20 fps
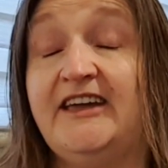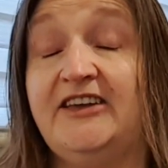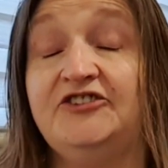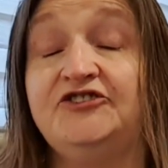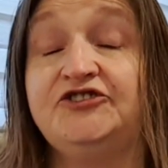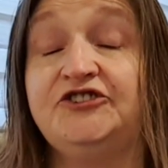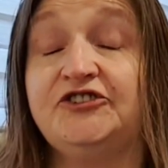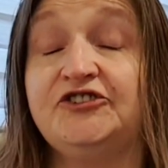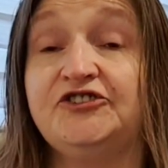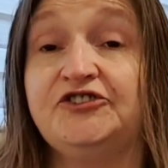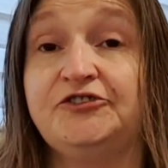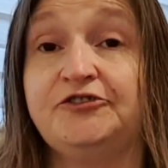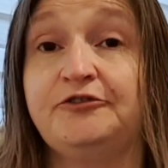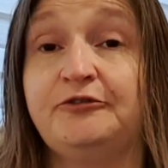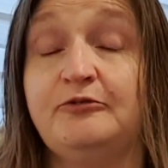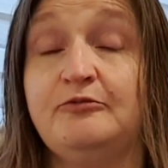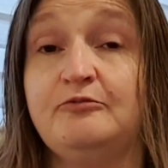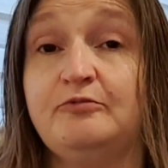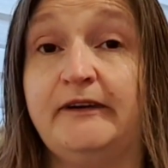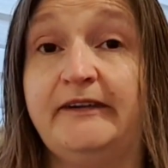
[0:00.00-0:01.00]
It's
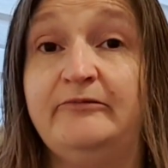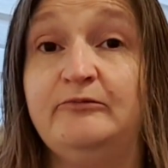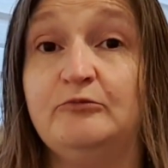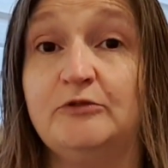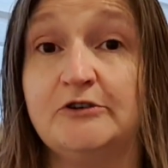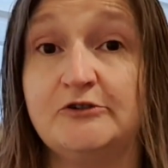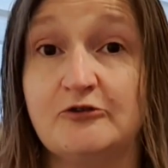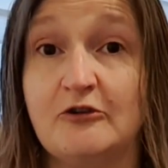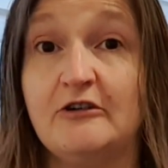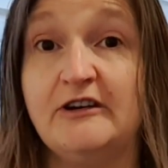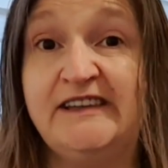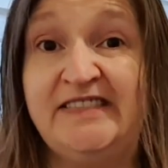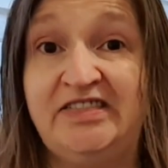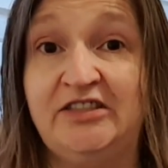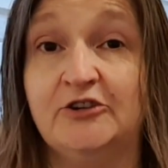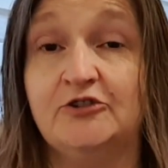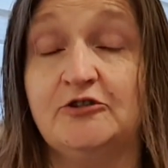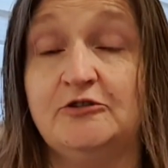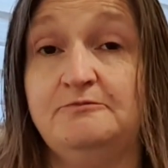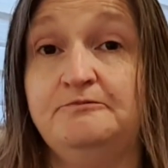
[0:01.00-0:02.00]
just when we're not
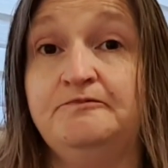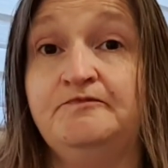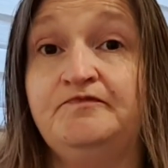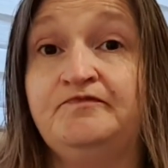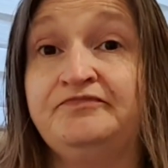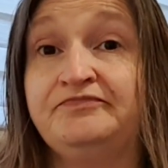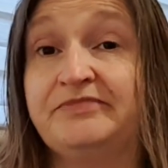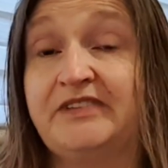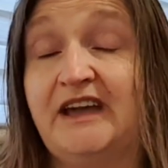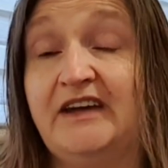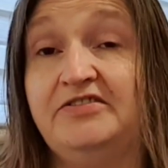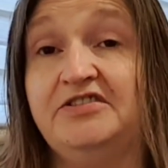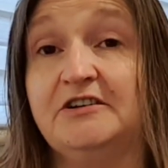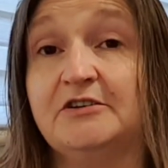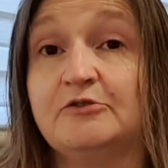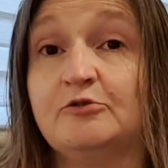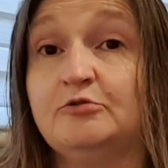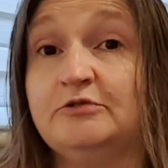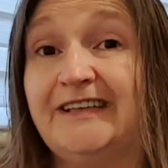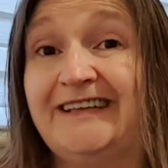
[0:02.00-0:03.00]
in the room and
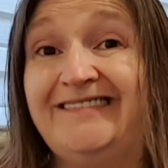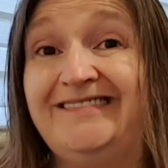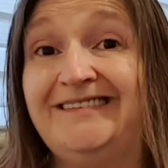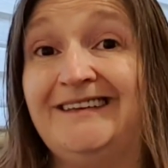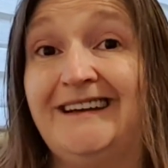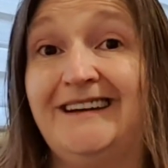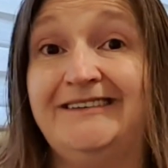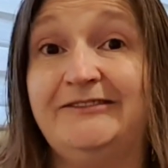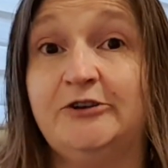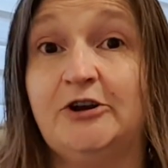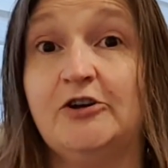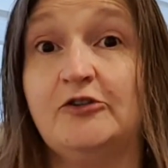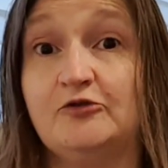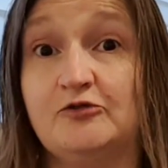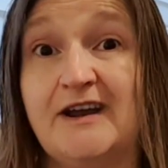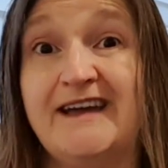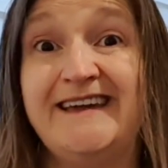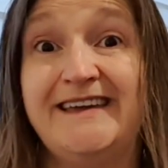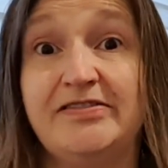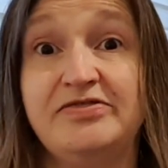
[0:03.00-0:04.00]
they're going in and
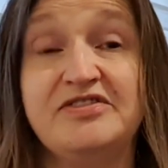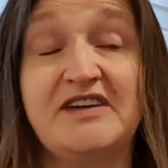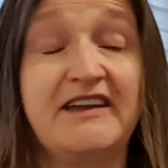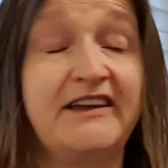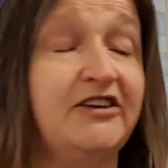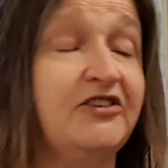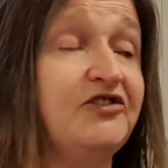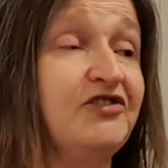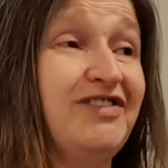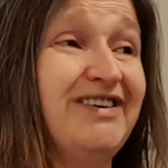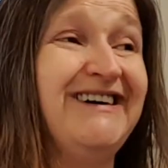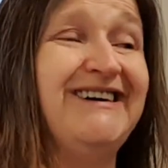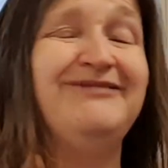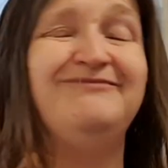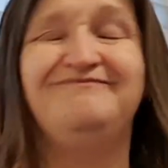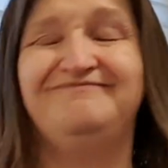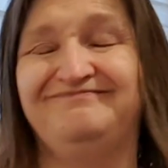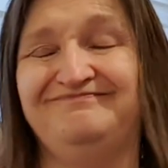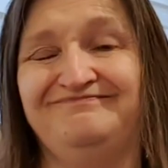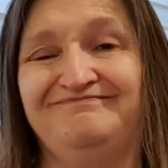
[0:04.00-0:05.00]
wrecking things that,
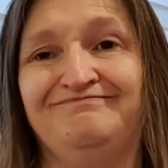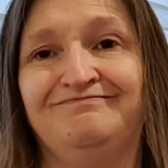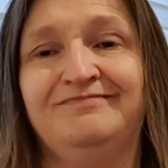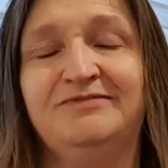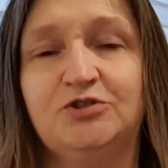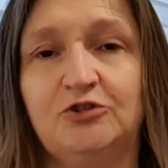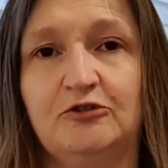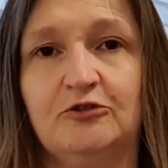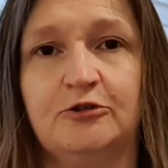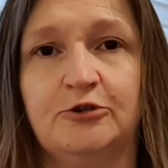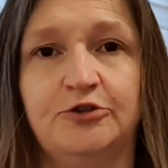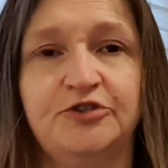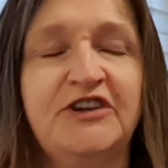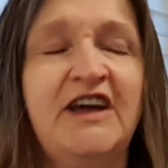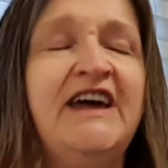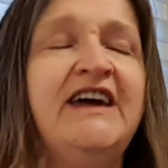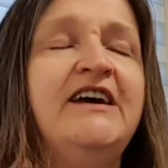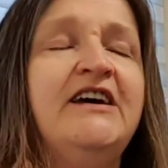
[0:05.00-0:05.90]
mm, not good.